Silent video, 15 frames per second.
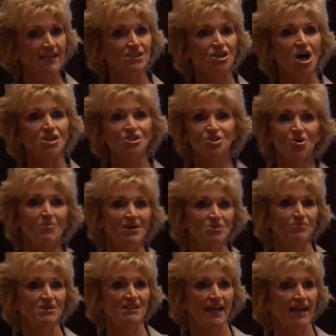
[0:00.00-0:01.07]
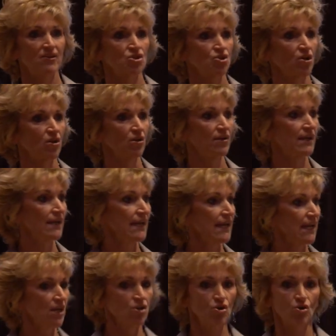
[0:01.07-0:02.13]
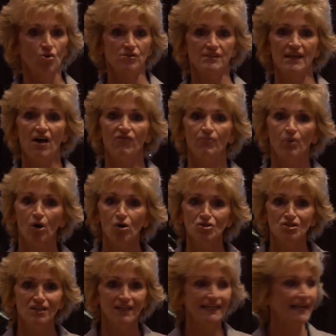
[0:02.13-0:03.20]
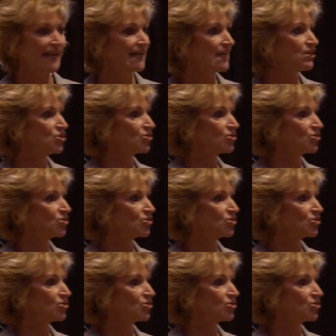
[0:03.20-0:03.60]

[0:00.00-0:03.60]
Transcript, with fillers: has got so much potential in yourself personally and in